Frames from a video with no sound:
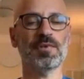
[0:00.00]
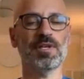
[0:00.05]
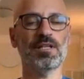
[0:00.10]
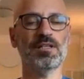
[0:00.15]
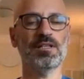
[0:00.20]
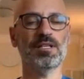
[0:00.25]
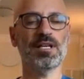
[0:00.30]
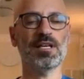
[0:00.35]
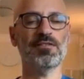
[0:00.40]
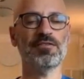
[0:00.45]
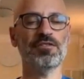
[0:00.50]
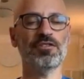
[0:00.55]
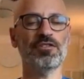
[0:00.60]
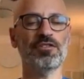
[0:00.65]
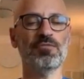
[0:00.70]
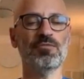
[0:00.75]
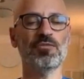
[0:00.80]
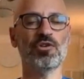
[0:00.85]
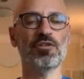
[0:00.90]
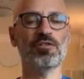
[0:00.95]
And take a
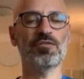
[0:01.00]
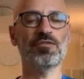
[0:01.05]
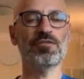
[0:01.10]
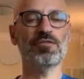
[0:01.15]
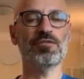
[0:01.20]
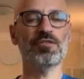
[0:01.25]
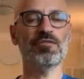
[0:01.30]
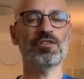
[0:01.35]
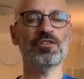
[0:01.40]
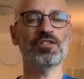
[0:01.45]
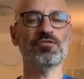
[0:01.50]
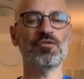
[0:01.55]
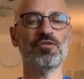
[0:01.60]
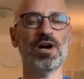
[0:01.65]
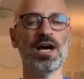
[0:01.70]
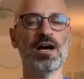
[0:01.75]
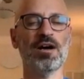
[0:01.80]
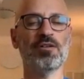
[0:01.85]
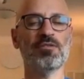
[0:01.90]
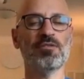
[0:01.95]
few more of these
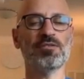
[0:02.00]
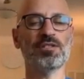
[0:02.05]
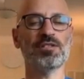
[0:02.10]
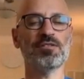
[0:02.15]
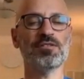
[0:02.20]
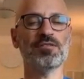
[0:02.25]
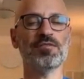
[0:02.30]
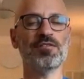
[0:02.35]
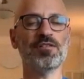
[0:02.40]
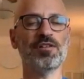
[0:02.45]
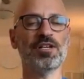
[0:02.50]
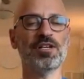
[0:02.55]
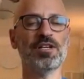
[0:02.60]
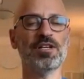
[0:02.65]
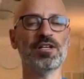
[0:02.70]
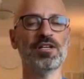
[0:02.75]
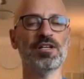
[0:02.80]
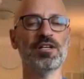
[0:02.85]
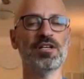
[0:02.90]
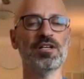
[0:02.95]
rounds.
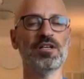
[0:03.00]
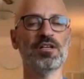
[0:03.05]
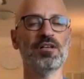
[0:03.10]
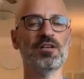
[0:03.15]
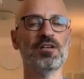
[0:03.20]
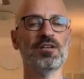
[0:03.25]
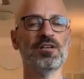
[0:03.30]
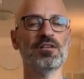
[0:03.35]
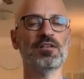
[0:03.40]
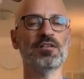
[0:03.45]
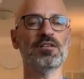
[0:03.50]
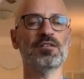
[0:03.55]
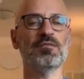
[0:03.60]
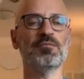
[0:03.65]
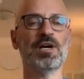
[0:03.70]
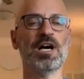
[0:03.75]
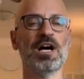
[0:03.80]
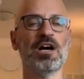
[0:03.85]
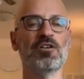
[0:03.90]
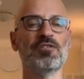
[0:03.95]
Very
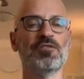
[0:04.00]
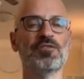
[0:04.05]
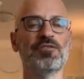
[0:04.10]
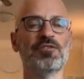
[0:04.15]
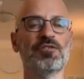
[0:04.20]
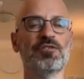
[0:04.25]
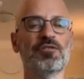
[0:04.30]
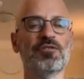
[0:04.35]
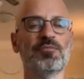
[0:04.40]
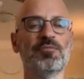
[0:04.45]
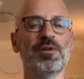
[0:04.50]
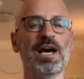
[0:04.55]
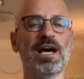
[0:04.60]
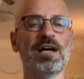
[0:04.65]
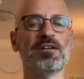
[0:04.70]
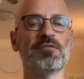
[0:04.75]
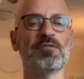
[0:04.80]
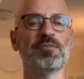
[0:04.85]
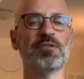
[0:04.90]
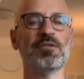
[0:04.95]
powerful
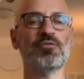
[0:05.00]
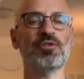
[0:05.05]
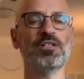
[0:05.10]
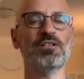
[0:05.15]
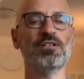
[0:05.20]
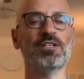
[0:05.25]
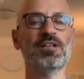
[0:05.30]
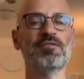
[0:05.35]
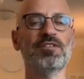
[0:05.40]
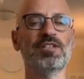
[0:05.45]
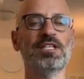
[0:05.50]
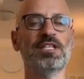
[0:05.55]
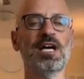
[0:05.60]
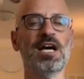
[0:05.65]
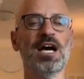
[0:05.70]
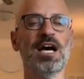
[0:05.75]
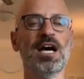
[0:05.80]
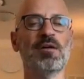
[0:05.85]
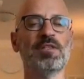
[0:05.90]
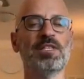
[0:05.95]
pattern, but we need to give it
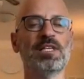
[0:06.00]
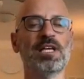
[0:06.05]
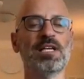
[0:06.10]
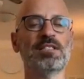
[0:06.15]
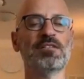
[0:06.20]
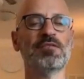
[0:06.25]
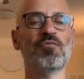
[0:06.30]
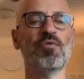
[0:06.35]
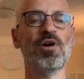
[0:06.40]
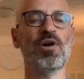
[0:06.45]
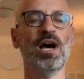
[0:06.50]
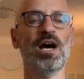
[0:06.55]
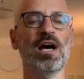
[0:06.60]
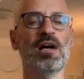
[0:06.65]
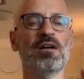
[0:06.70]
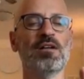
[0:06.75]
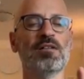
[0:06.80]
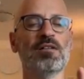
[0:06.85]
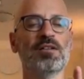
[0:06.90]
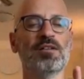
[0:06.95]
time. It takes a
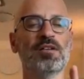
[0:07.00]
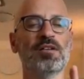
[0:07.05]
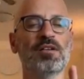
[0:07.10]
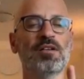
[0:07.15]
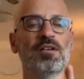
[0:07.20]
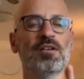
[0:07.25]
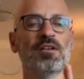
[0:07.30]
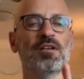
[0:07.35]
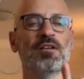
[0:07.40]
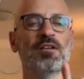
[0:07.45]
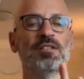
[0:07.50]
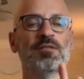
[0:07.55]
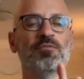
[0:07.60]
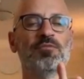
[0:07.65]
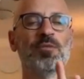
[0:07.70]
while, some